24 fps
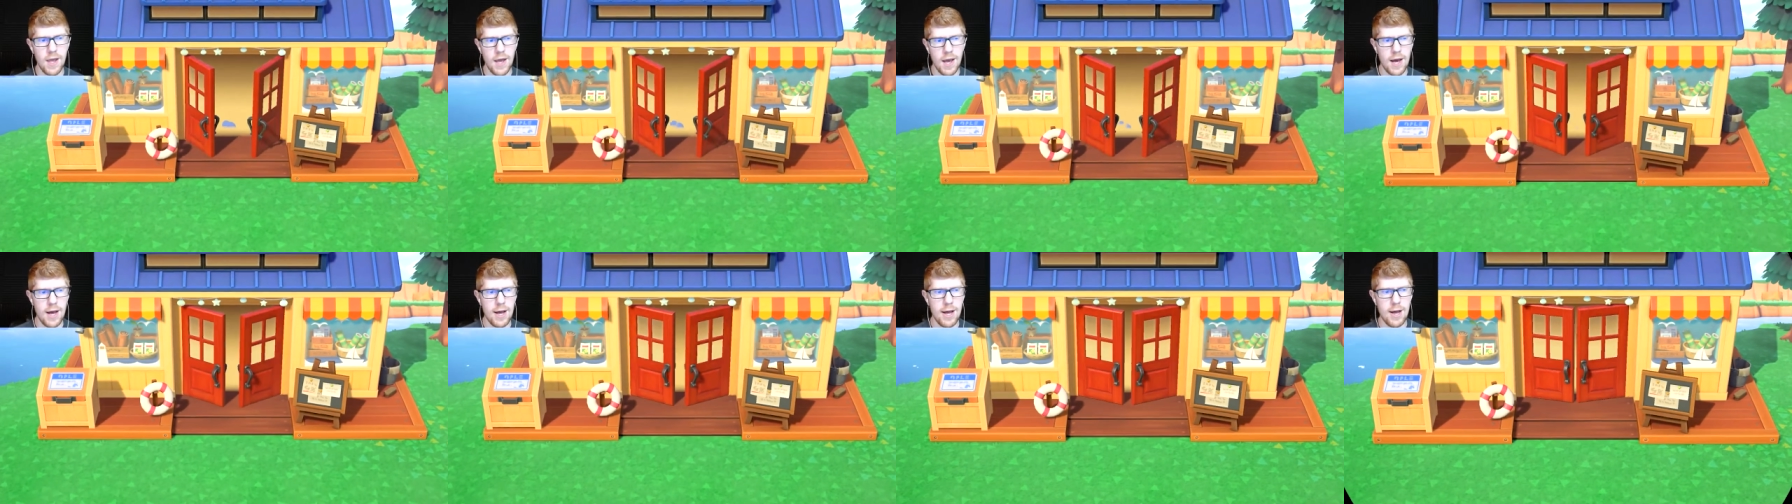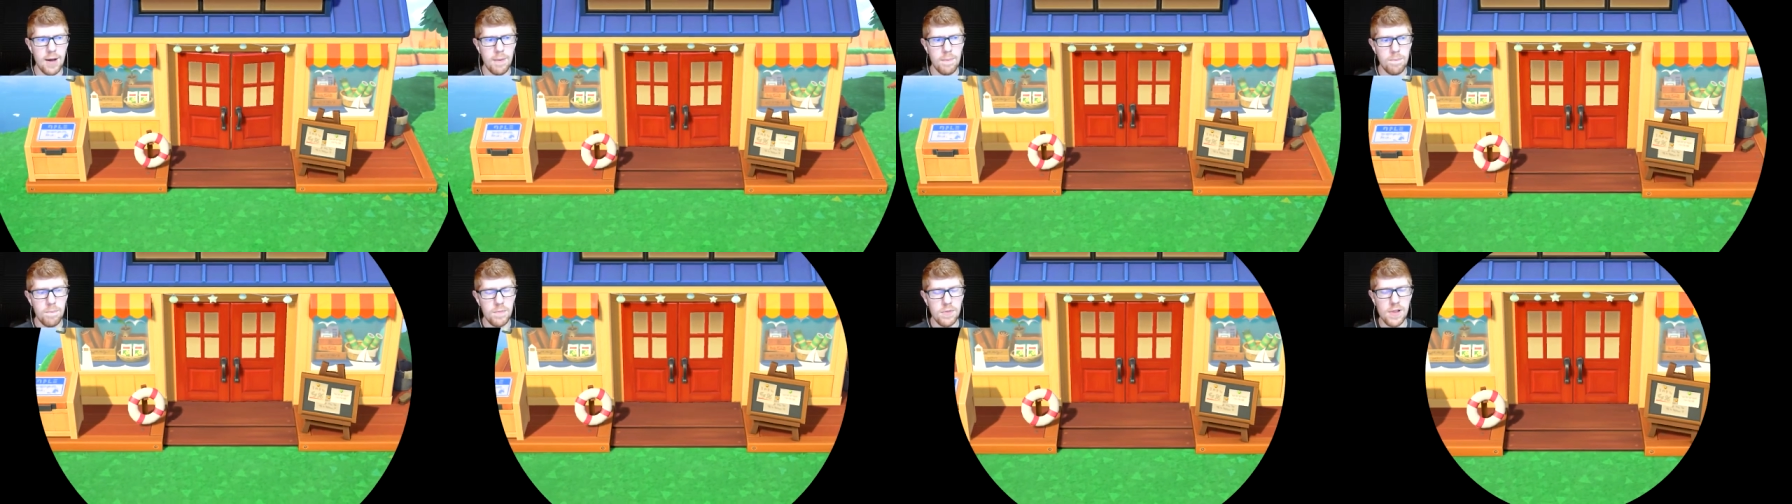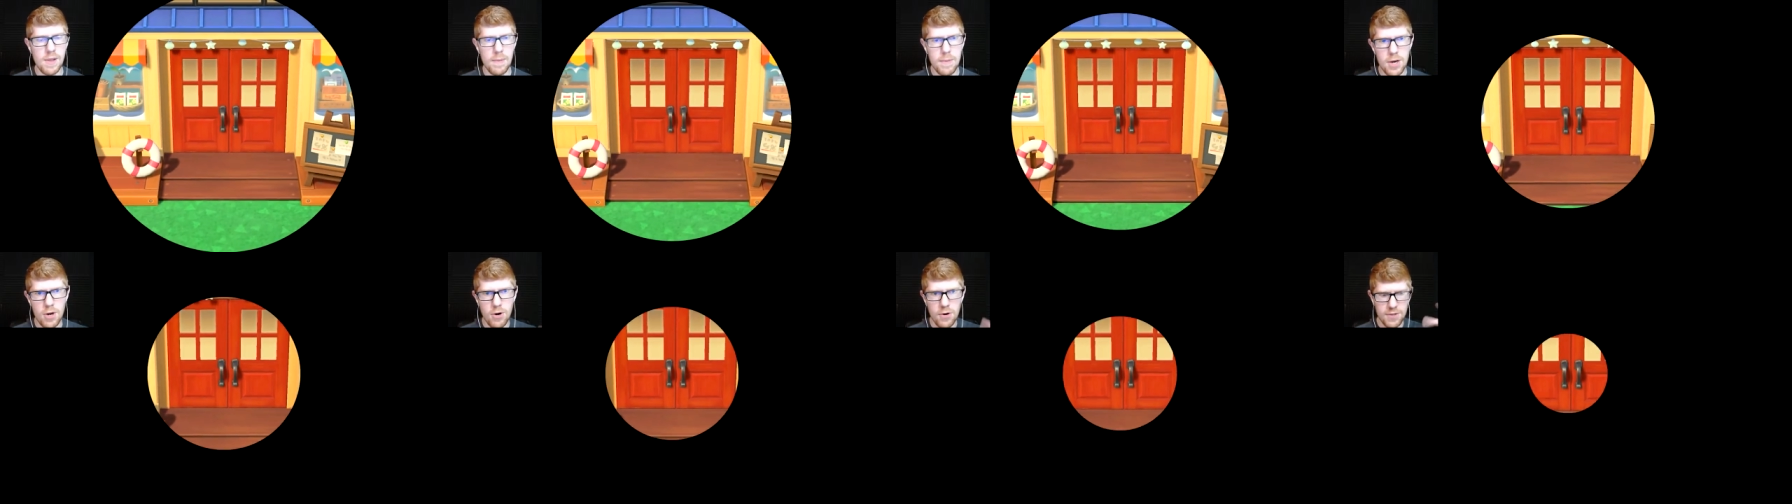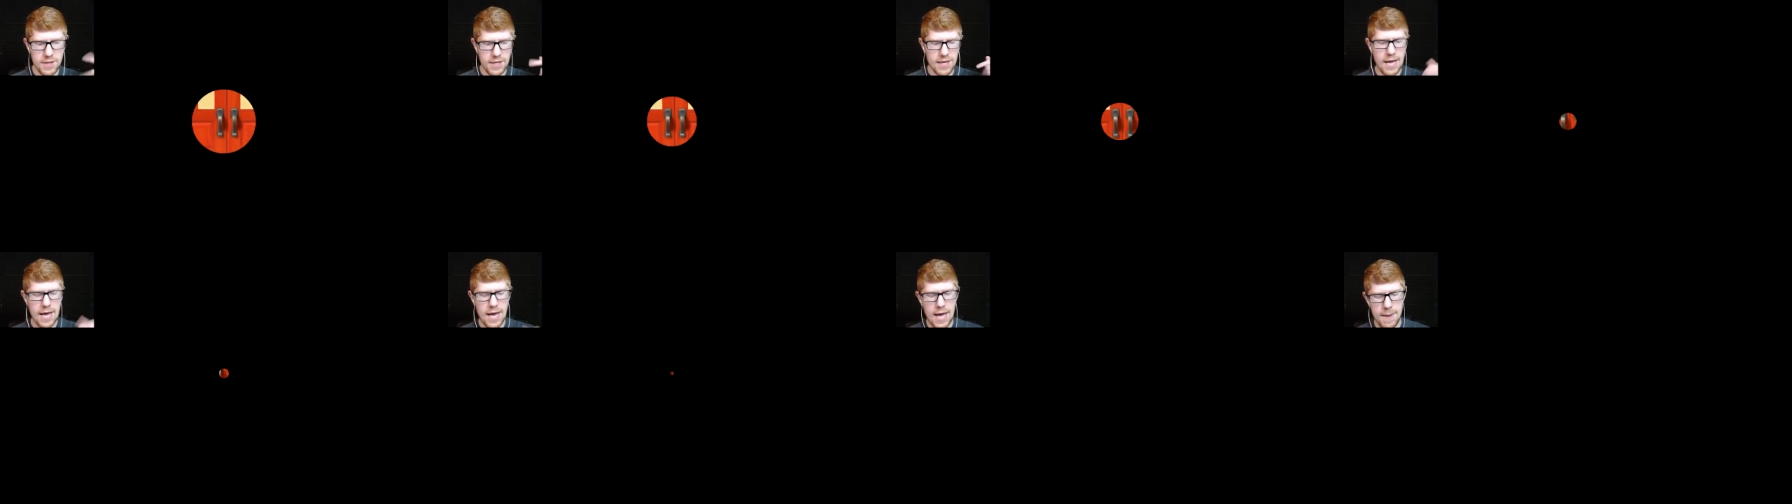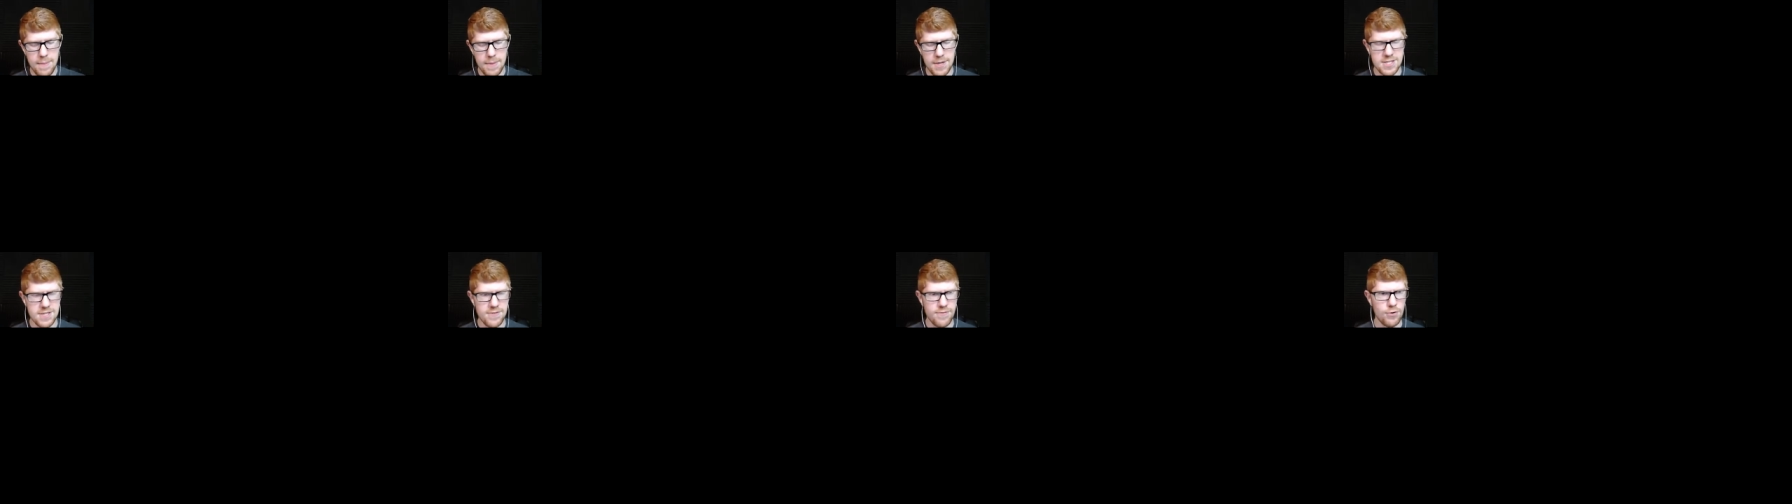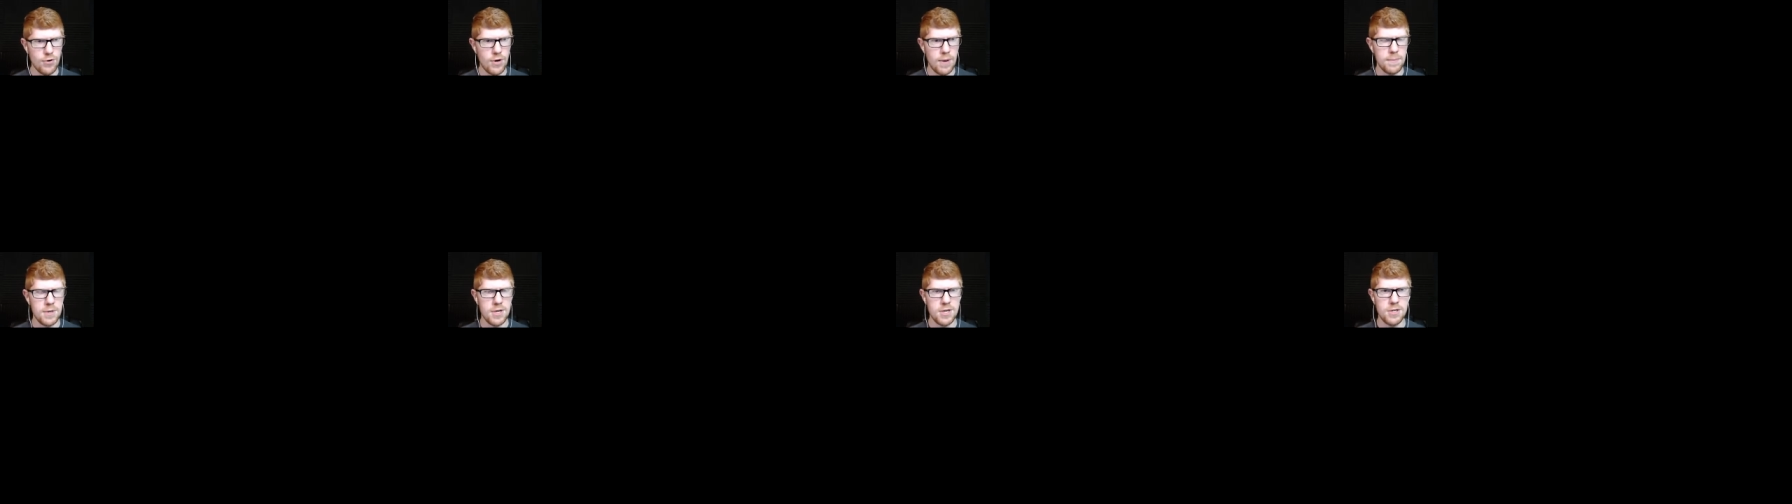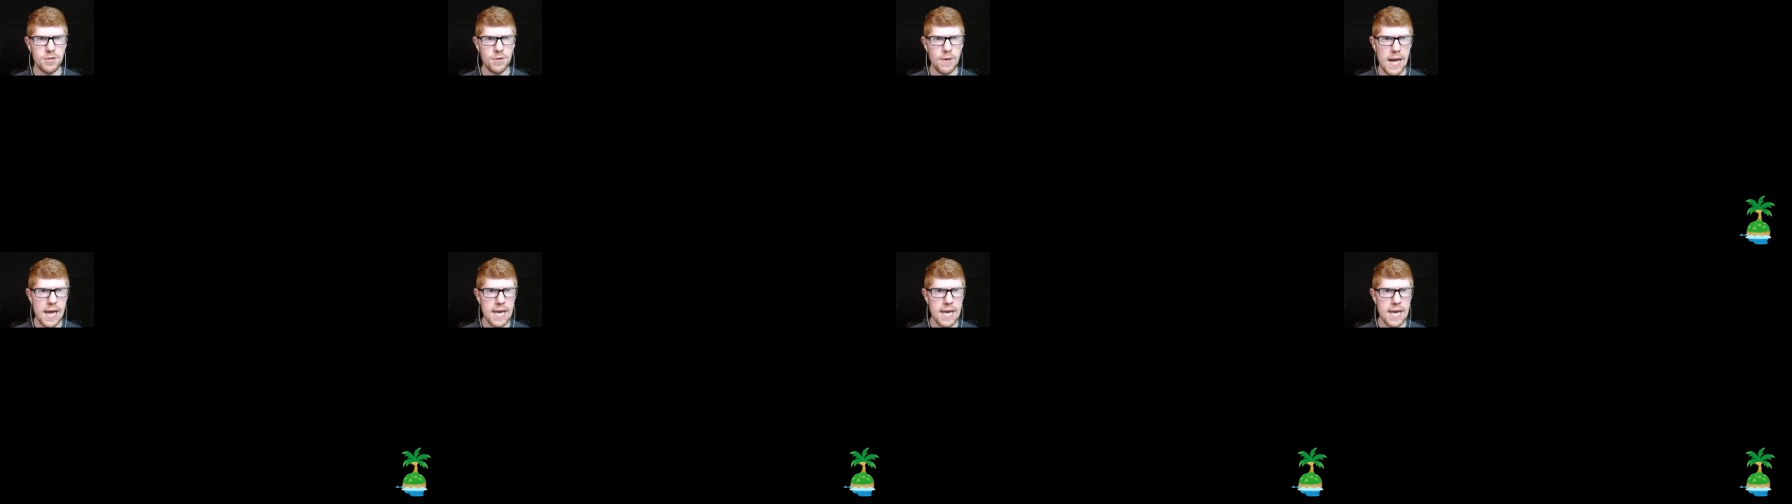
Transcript: Uh, let me know in the comments if you want me to do